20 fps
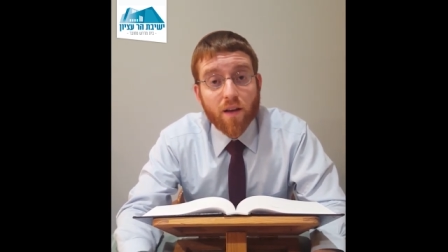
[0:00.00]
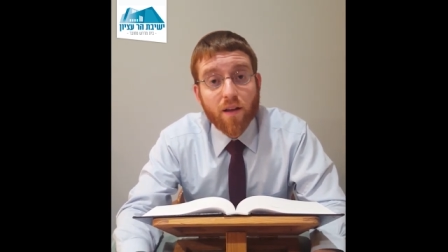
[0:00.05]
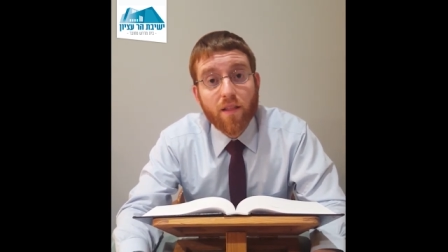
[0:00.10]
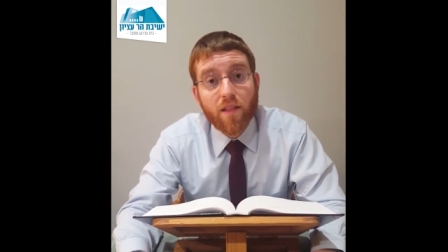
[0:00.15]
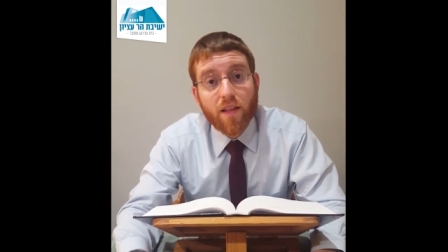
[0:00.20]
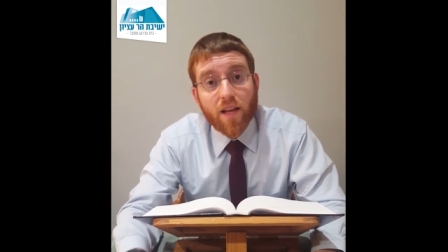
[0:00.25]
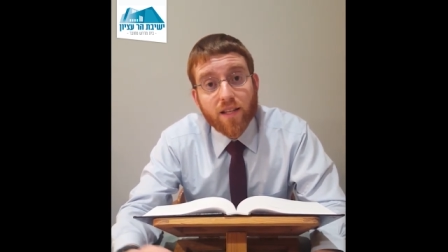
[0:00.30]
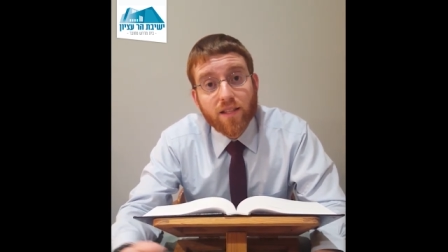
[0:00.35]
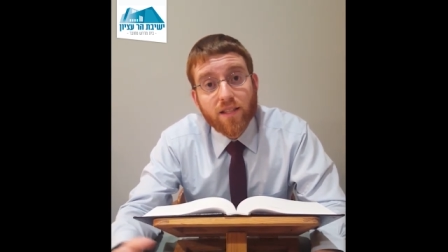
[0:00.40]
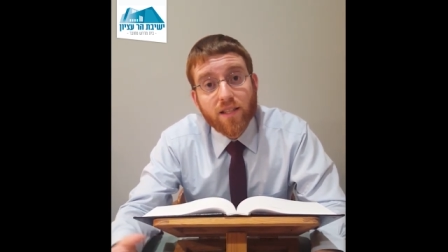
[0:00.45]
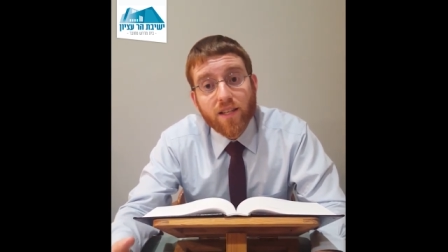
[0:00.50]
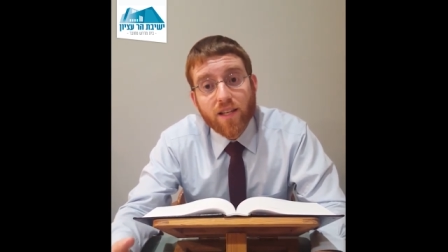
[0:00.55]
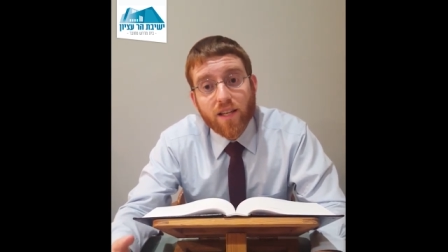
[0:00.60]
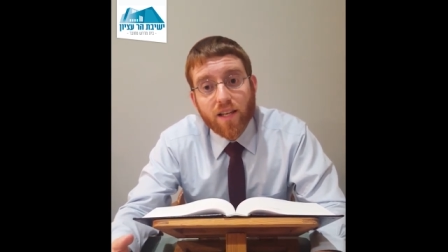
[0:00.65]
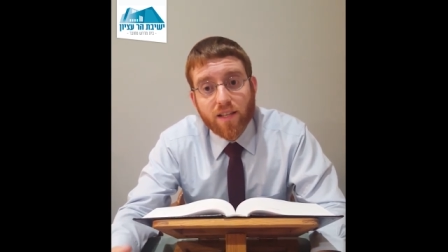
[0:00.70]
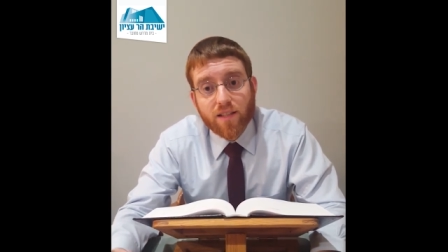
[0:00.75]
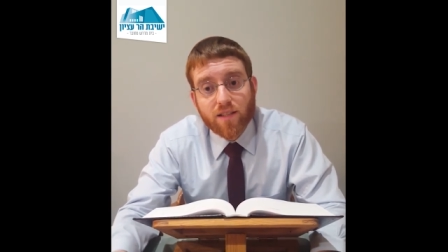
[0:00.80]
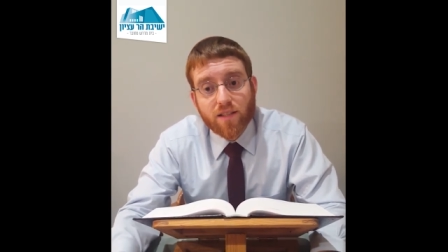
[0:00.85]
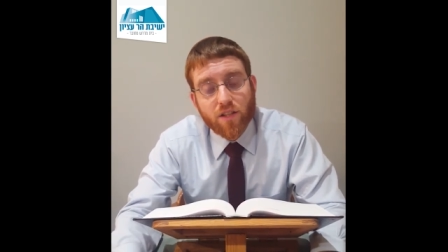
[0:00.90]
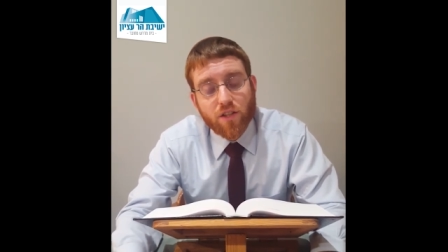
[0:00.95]
the idea
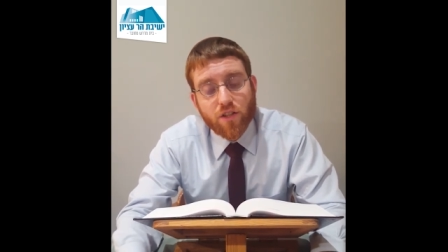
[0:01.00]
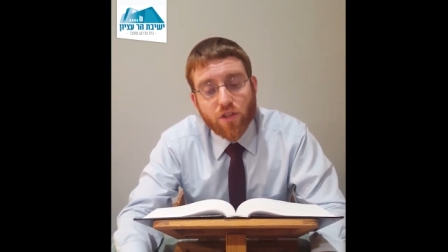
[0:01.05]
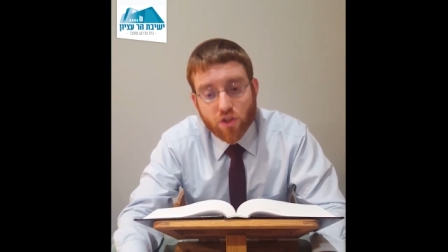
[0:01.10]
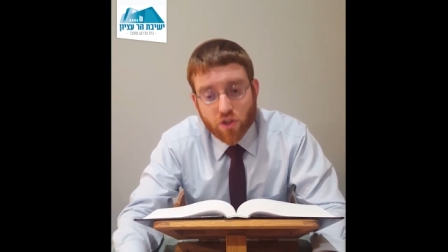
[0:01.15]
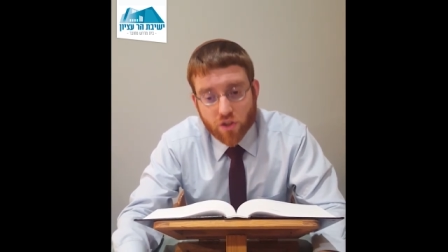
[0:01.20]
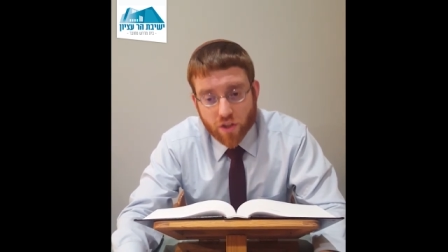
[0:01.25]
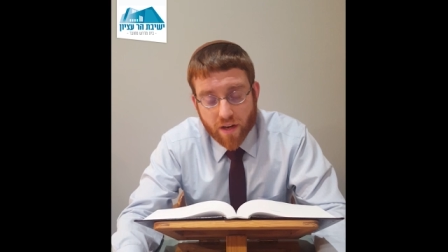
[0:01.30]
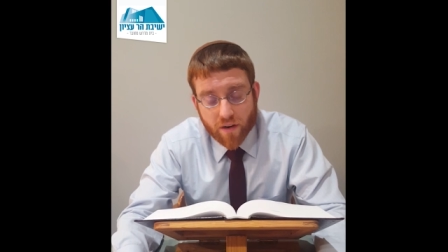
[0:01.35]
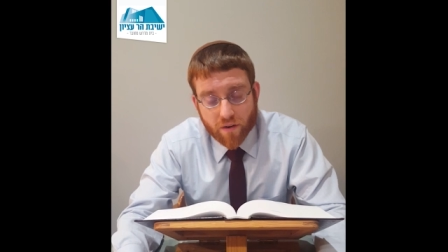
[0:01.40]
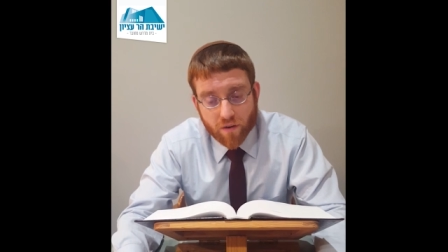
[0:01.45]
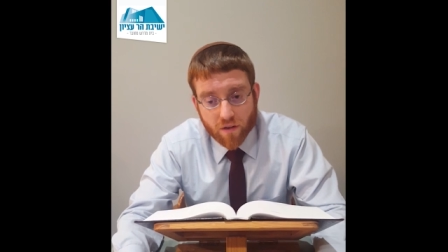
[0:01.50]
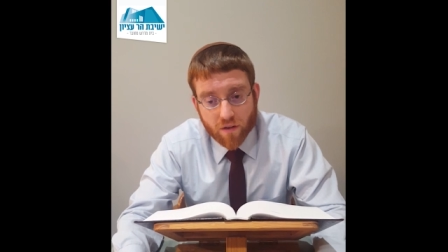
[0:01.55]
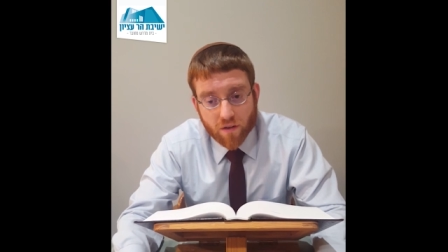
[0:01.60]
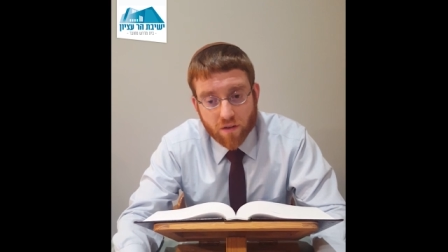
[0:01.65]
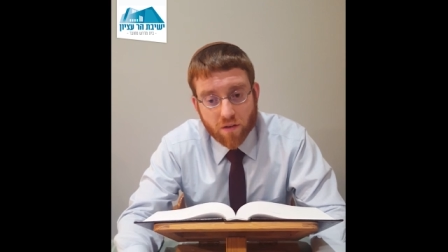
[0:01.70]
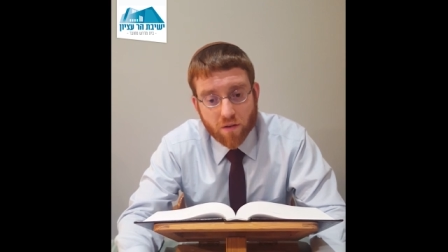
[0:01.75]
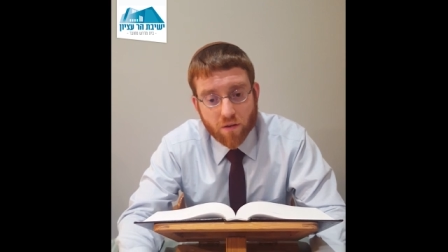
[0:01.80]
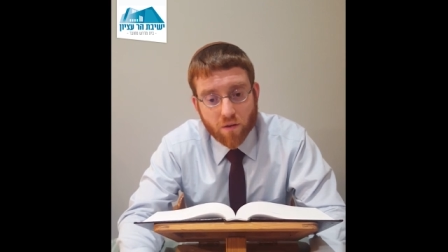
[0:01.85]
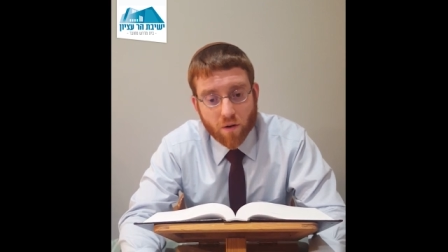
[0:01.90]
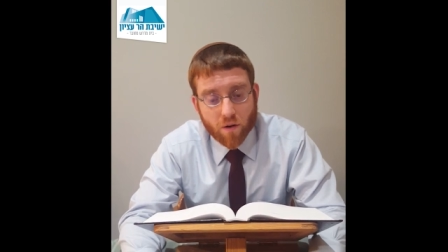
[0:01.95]
is in general,
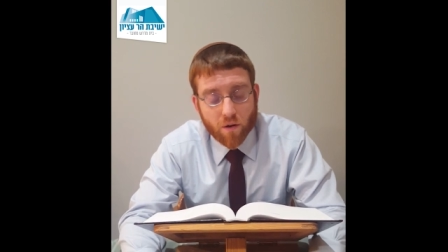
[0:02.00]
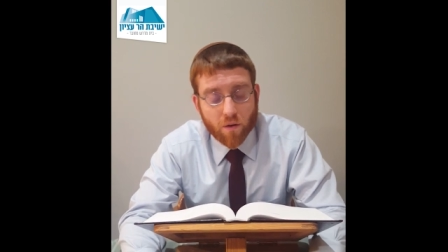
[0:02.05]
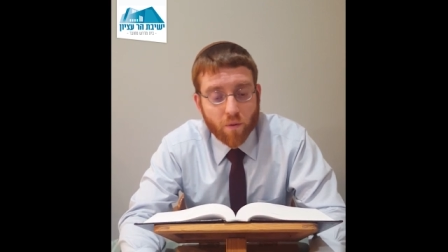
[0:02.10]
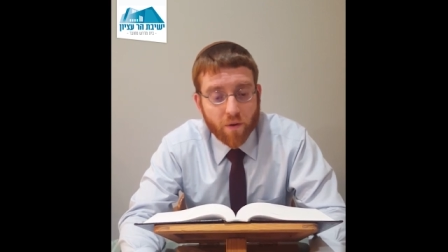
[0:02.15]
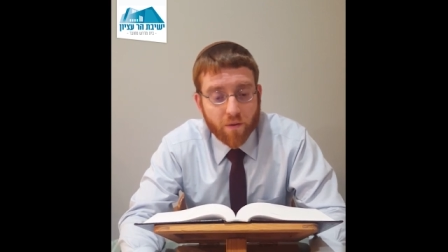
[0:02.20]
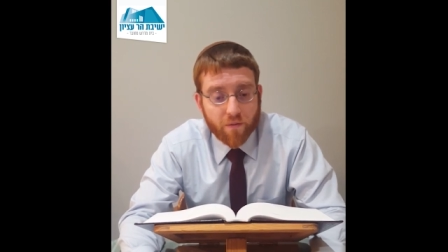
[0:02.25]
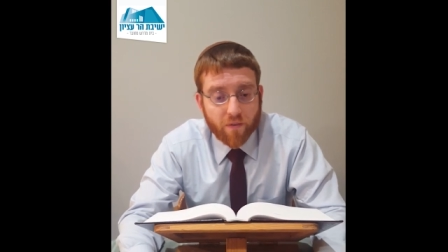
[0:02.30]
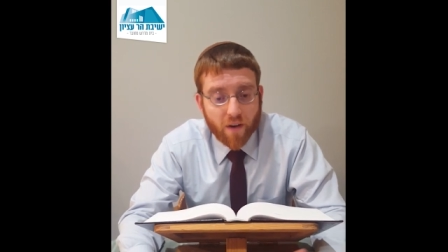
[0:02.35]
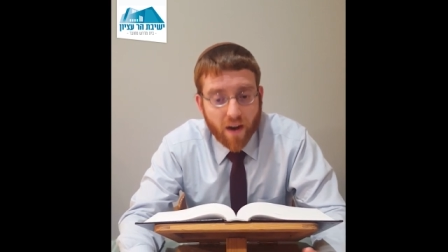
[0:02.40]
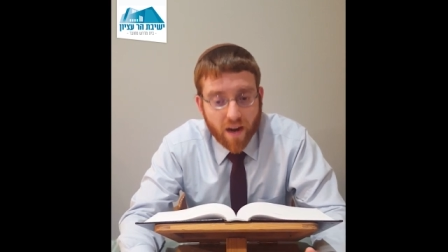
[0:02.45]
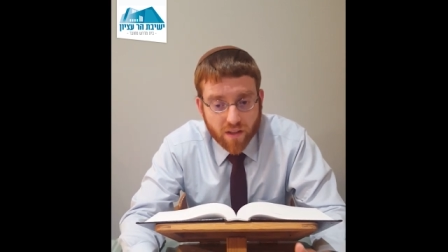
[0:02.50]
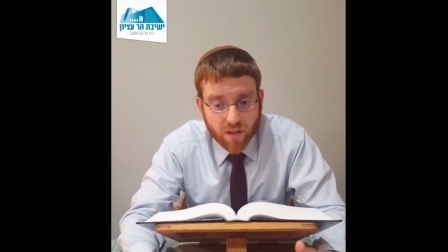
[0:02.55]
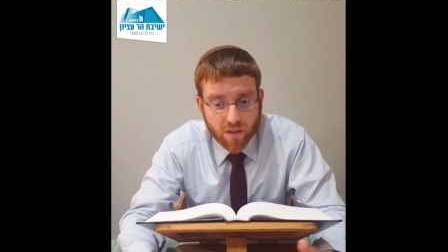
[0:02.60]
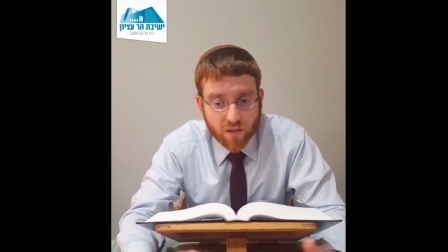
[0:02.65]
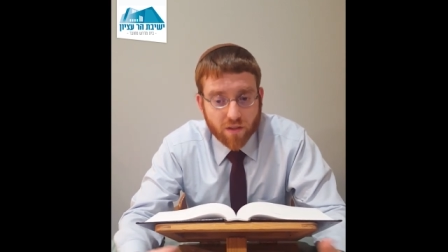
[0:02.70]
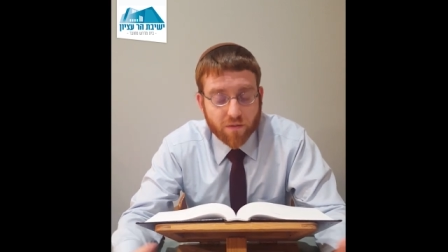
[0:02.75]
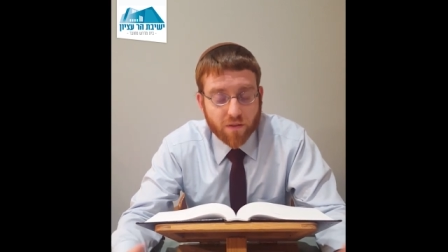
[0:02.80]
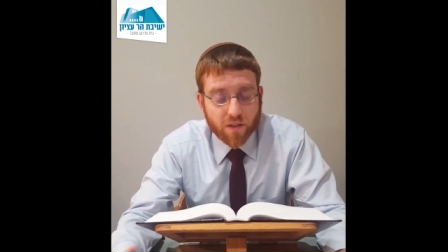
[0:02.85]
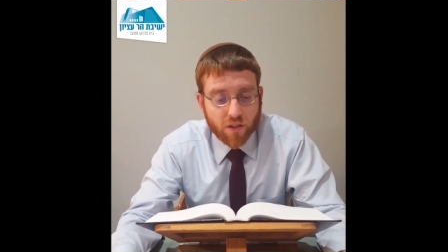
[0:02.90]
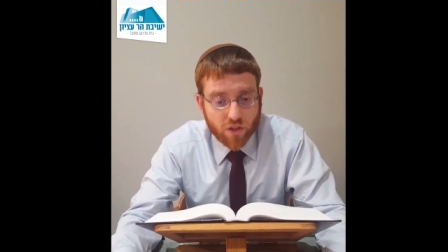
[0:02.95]
or we find
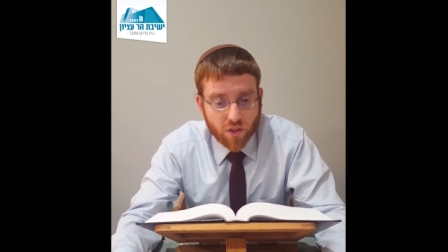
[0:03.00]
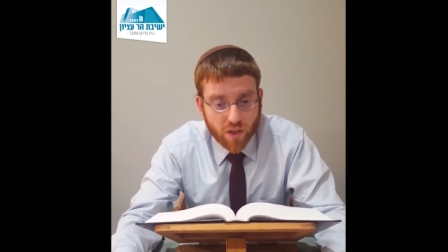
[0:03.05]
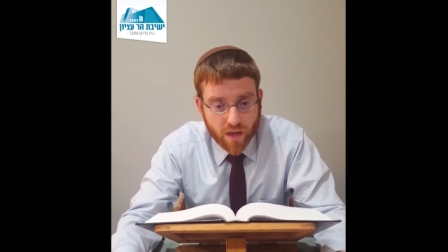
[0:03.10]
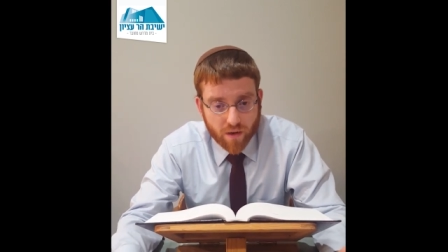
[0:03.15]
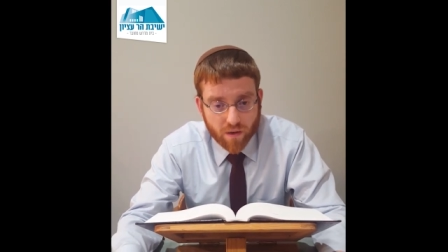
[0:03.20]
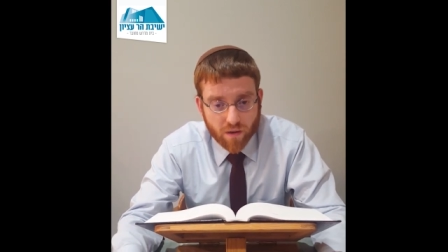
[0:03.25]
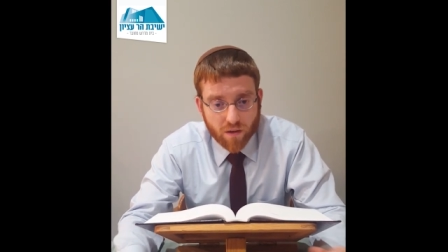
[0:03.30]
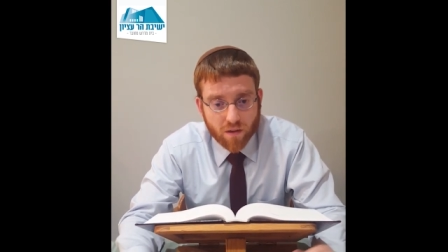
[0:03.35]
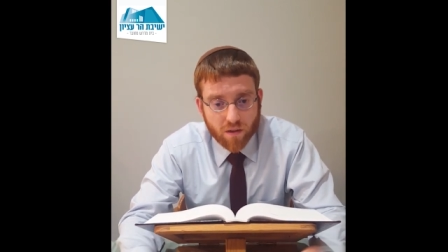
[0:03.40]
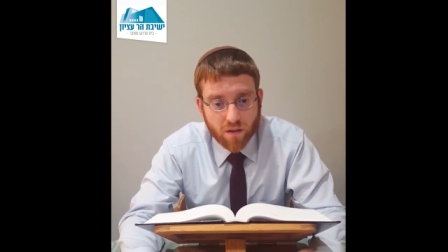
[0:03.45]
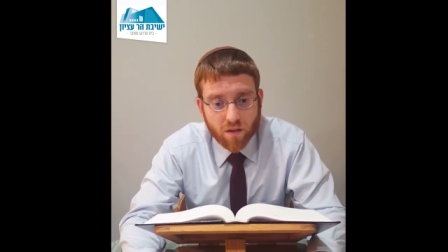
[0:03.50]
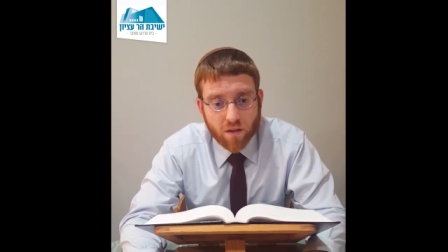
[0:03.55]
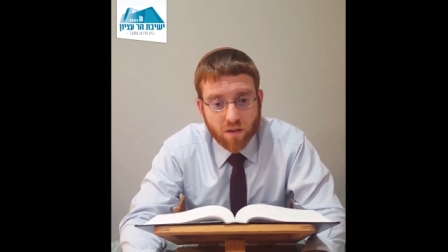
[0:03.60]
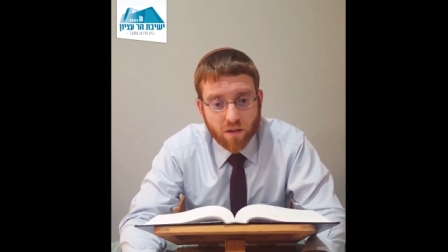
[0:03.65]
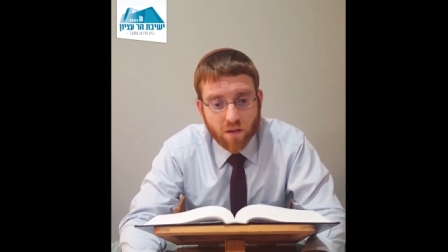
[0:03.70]
ourselves in general,